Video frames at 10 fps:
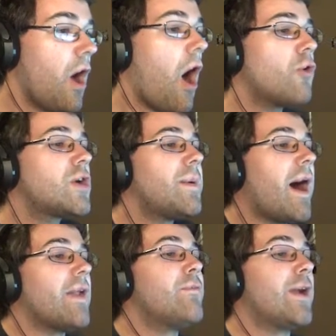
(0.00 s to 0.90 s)
Oh, come
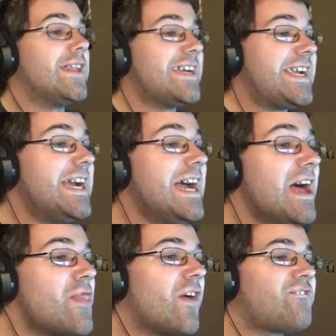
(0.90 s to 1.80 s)
on, really?
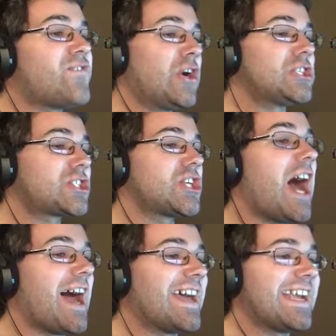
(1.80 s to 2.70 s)
The first
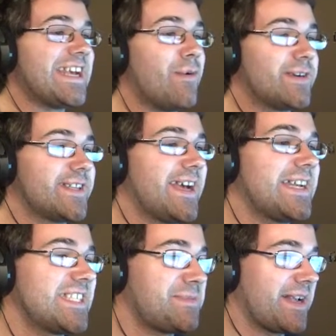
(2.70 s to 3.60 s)
shot, I get one of the
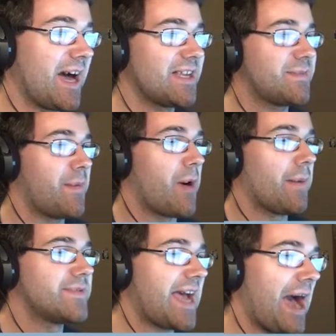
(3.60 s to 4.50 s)
guys that's been causing me
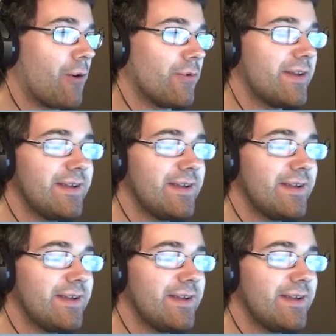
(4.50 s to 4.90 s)
problems out.